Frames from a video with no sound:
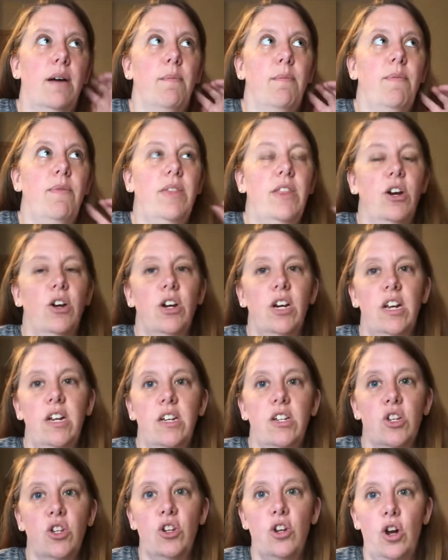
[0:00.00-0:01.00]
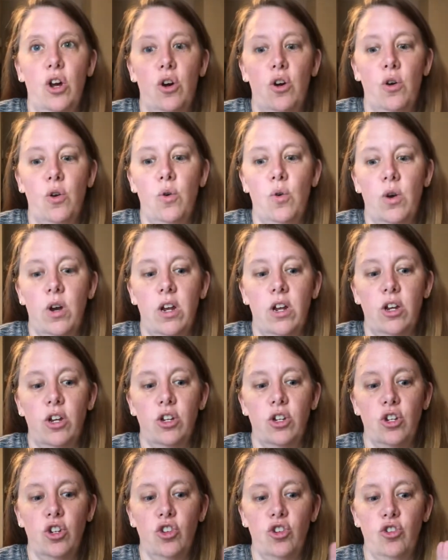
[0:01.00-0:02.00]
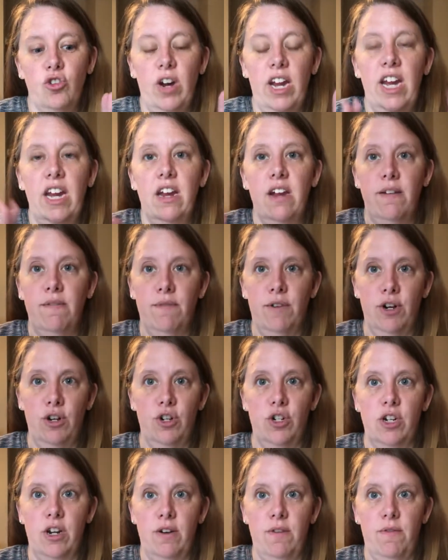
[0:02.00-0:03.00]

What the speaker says: There is no straight conversion